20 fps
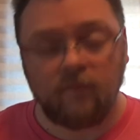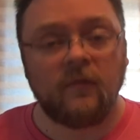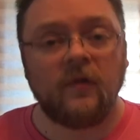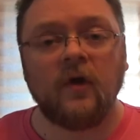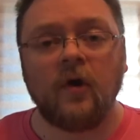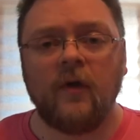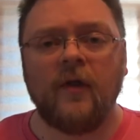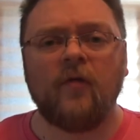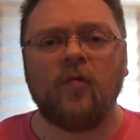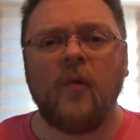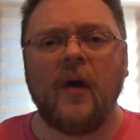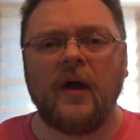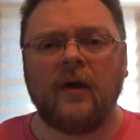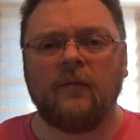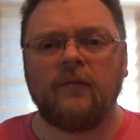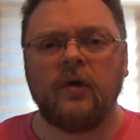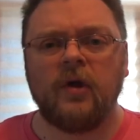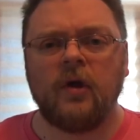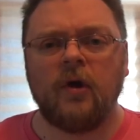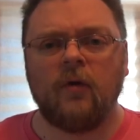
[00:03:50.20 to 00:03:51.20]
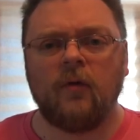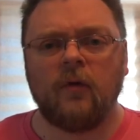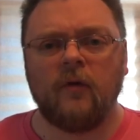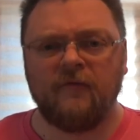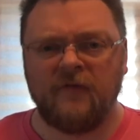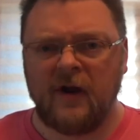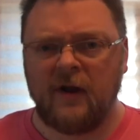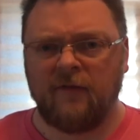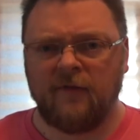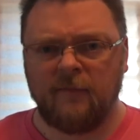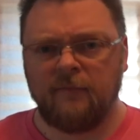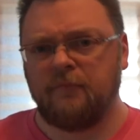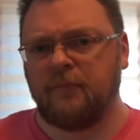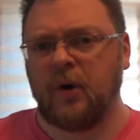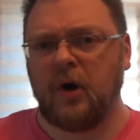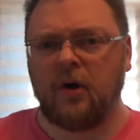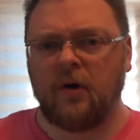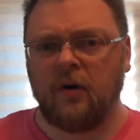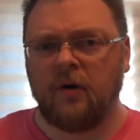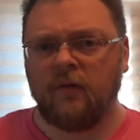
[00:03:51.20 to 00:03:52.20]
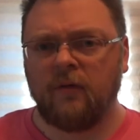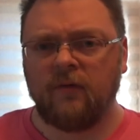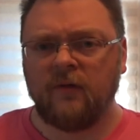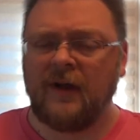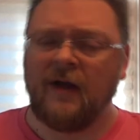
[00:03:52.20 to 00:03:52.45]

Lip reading: you know, that's why, you know, venison burgers,